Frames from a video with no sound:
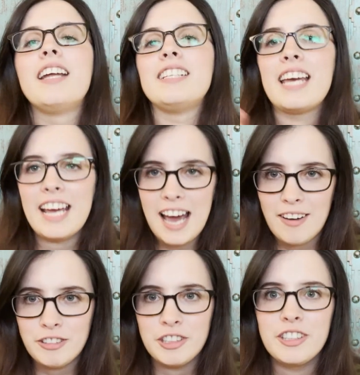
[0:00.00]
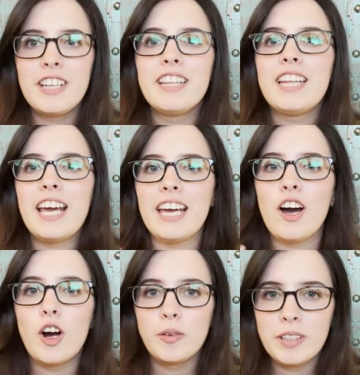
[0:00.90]
and day after that they
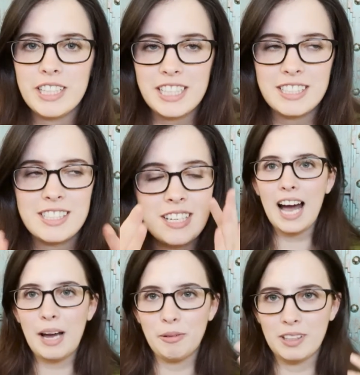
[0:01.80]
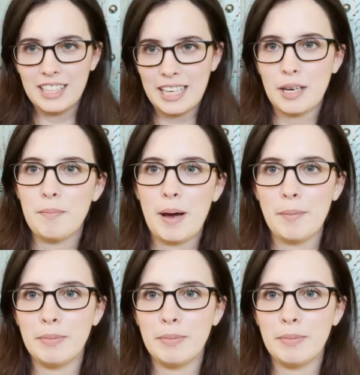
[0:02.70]
are released. I will link my